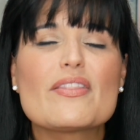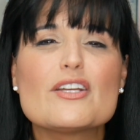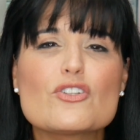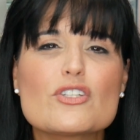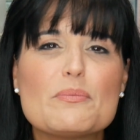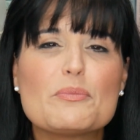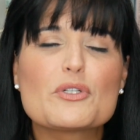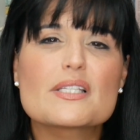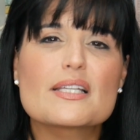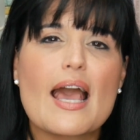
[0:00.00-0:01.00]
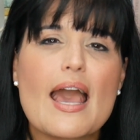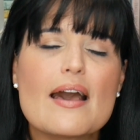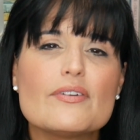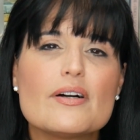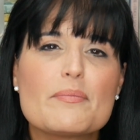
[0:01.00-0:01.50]
these are some books that I
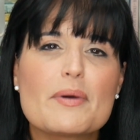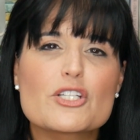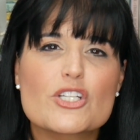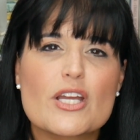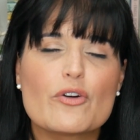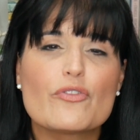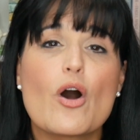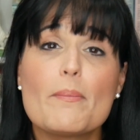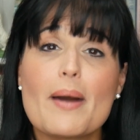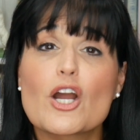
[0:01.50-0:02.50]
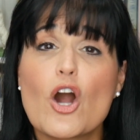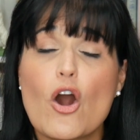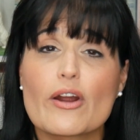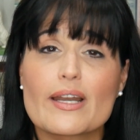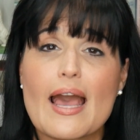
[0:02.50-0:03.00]
have on my shelf, on my cart.